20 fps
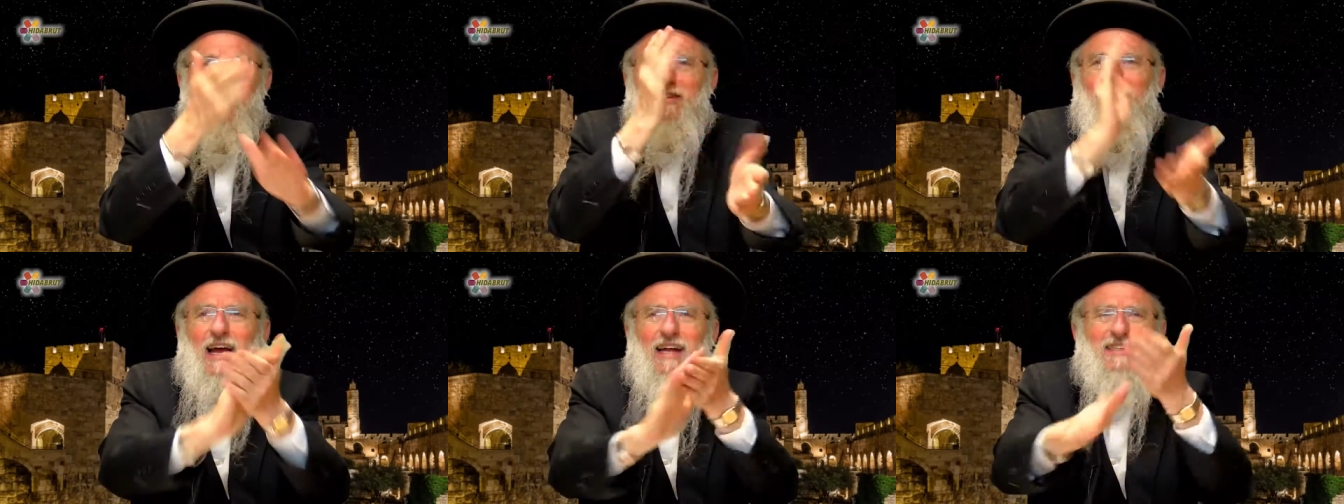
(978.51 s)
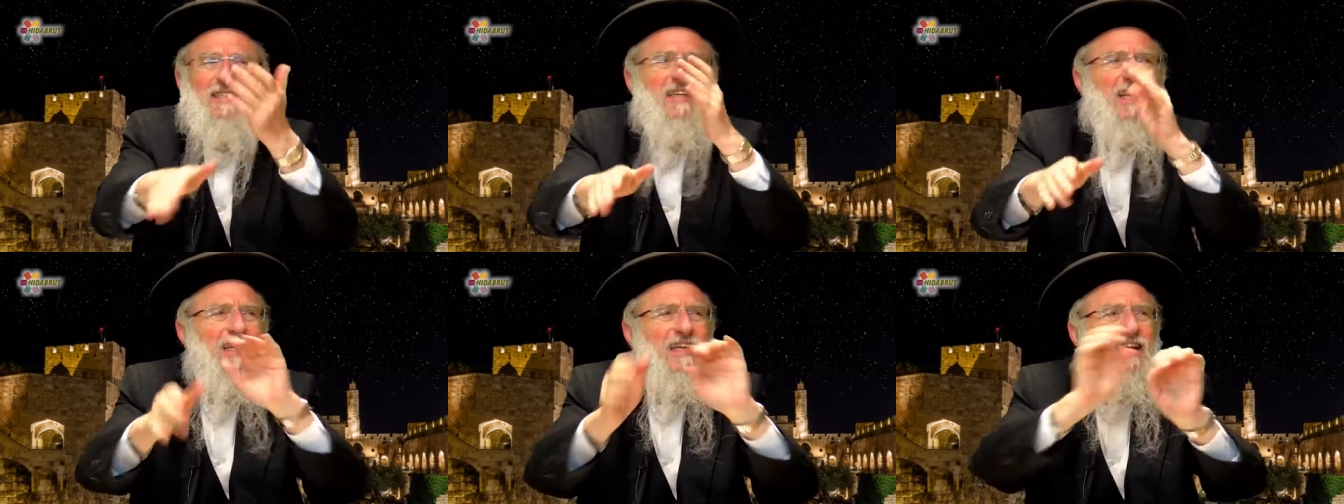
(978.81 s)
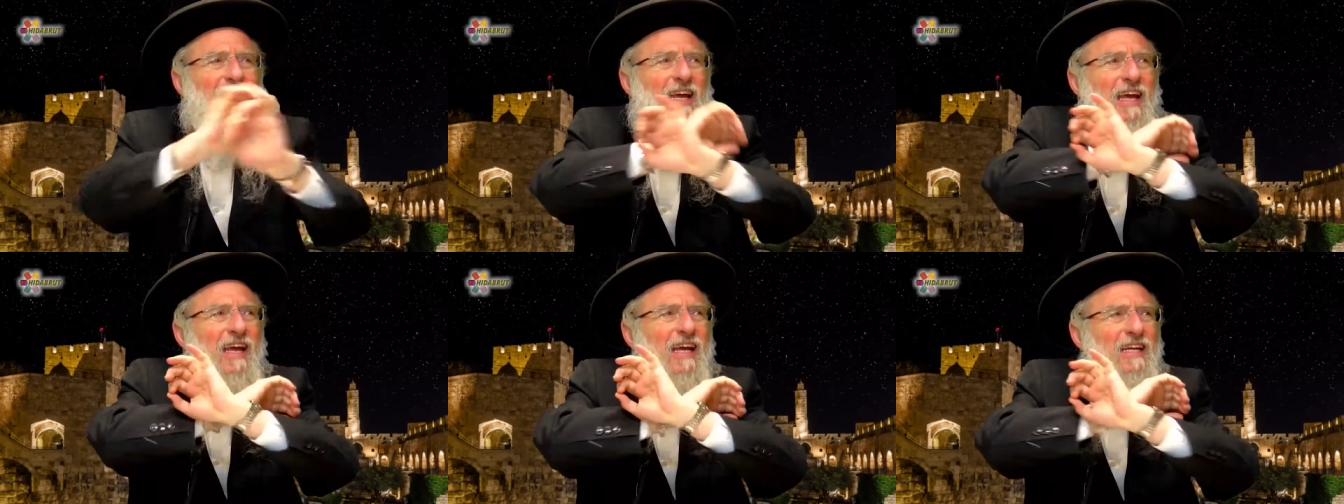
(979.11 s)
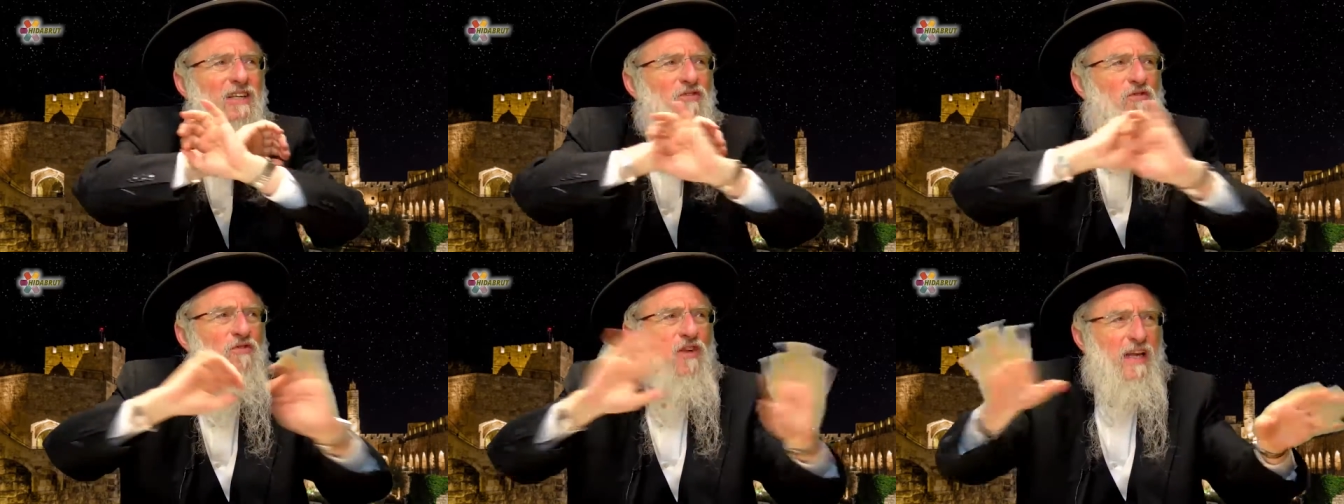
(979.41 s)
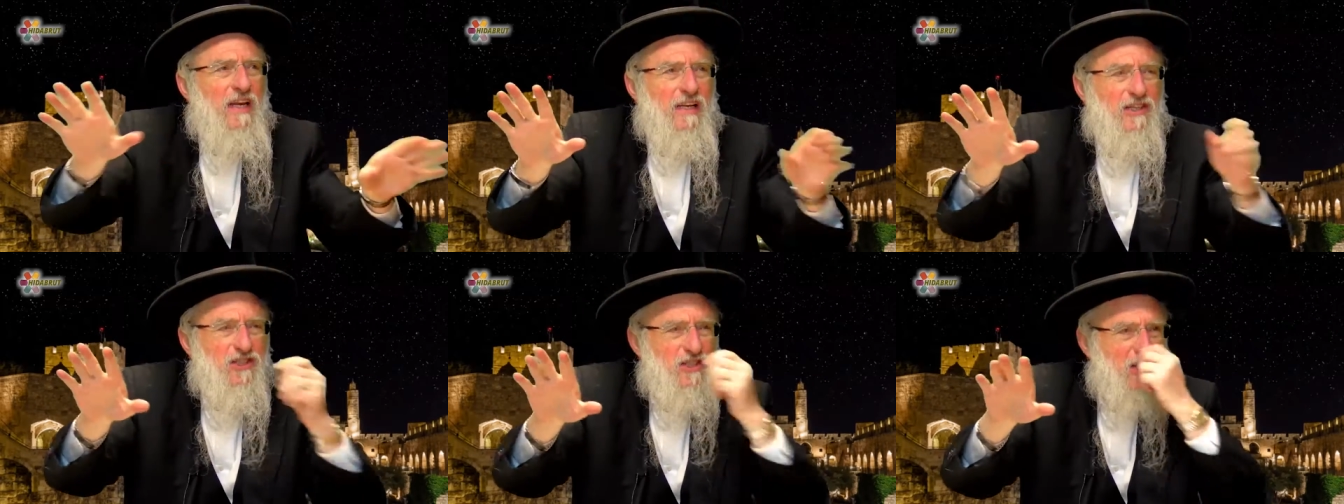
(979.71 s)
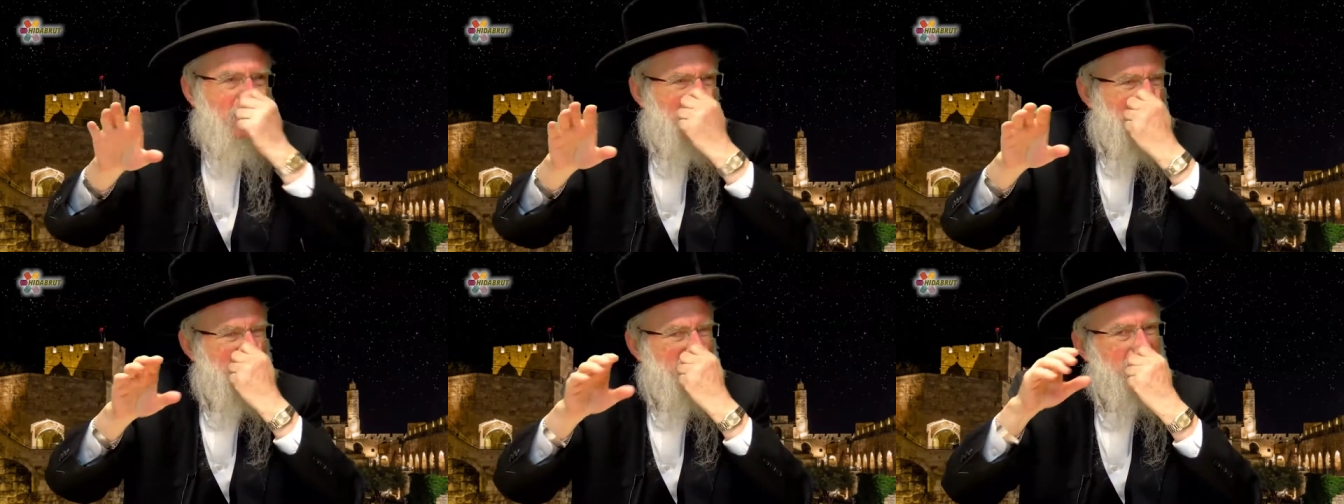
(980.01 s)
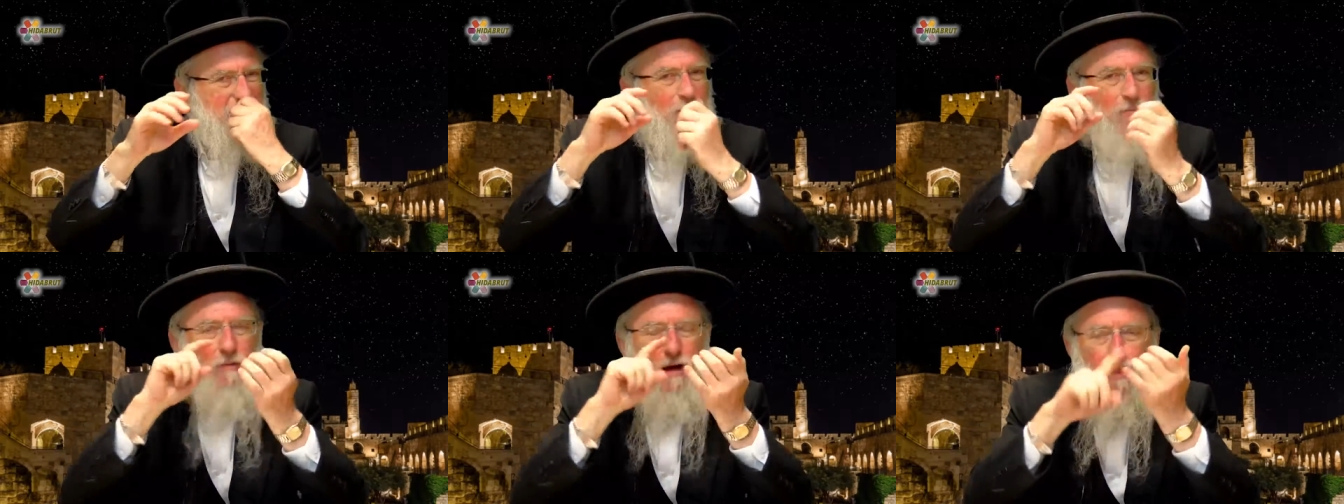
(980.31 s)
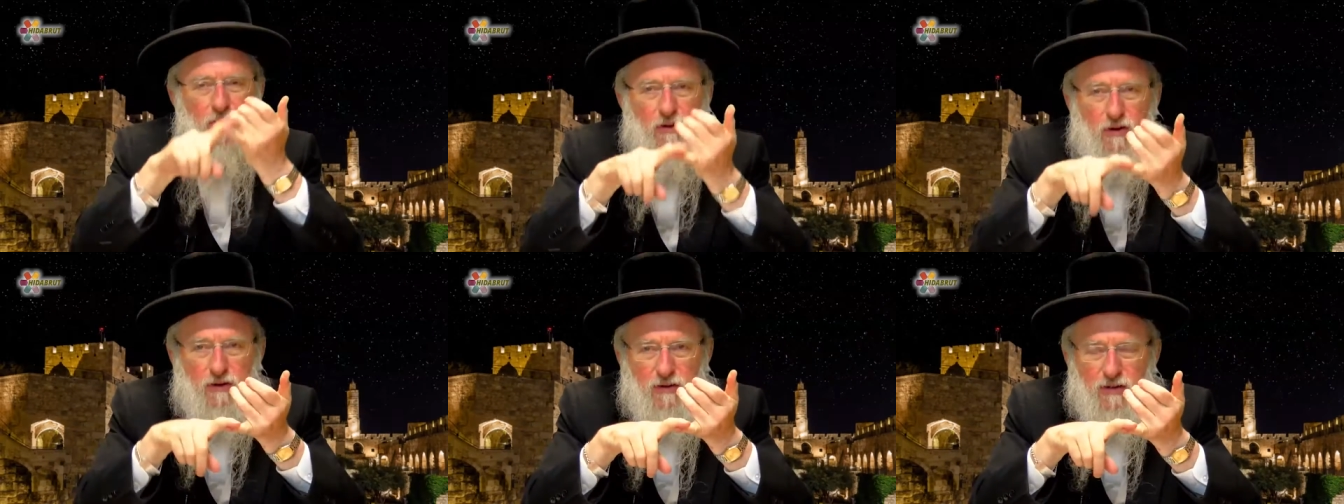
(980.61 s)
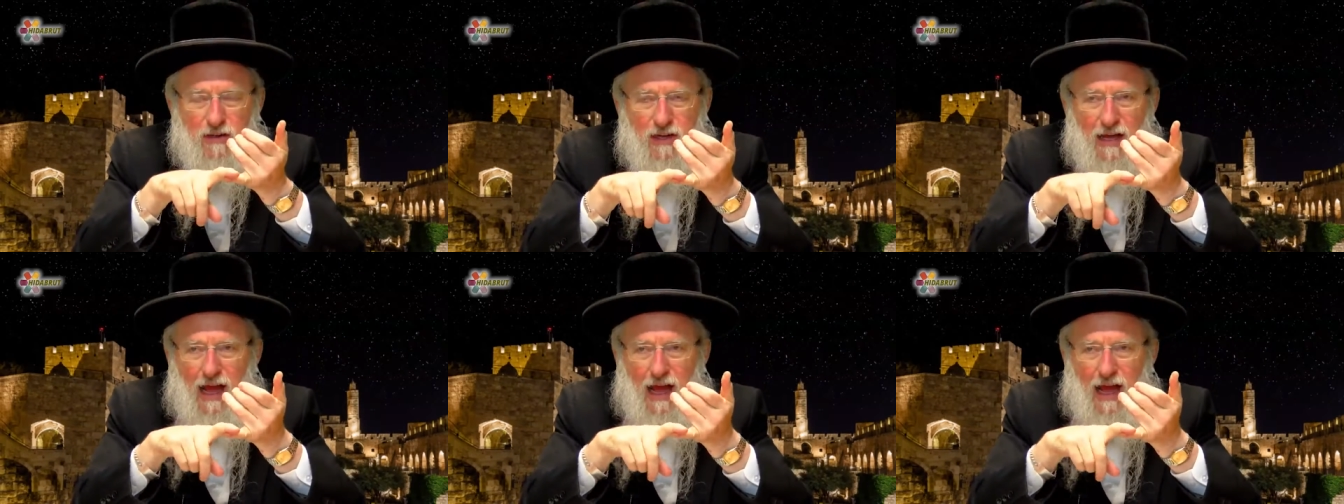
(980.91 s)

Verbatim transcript: That's it. He's finished. It's the mother